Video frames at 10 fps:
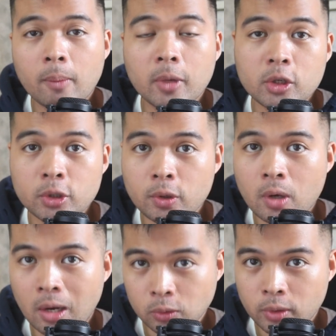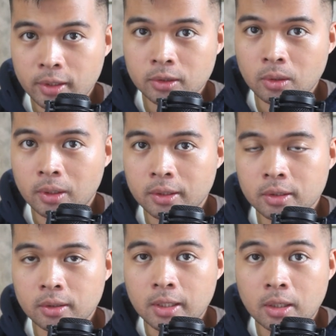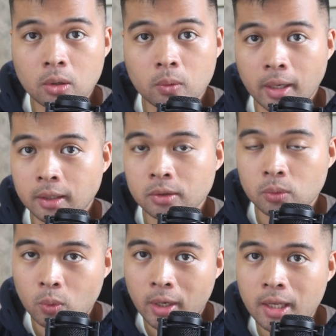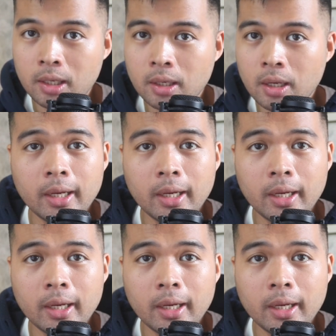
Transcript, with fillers: I'm going to show you how to install it the correct way